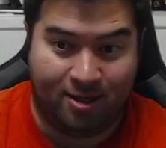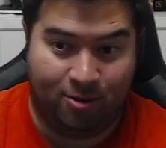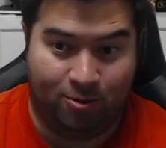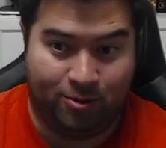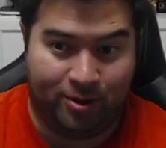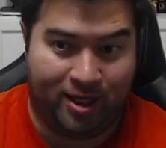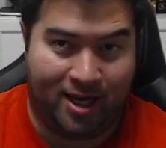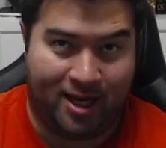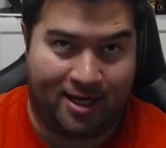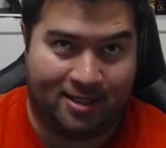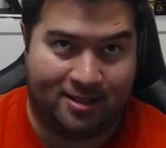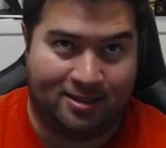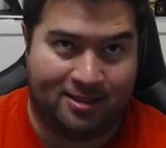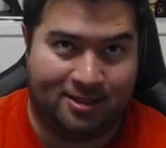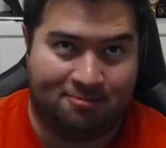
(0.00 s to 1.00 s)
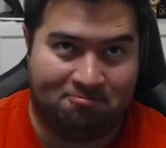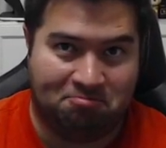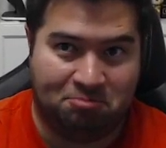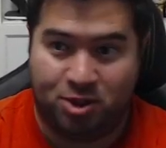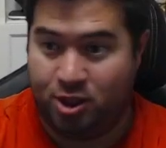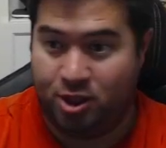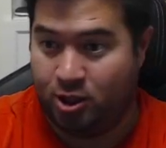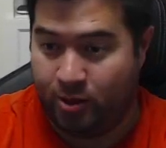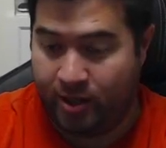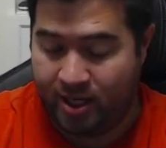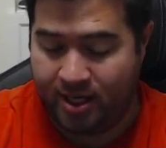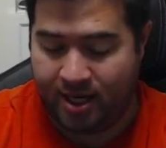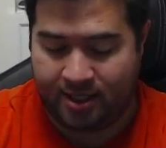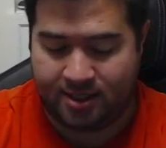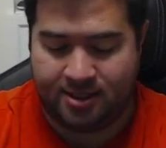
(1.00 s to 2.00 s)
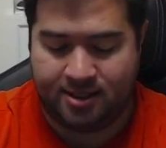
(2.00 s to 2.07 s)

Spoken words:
only has 0 indexes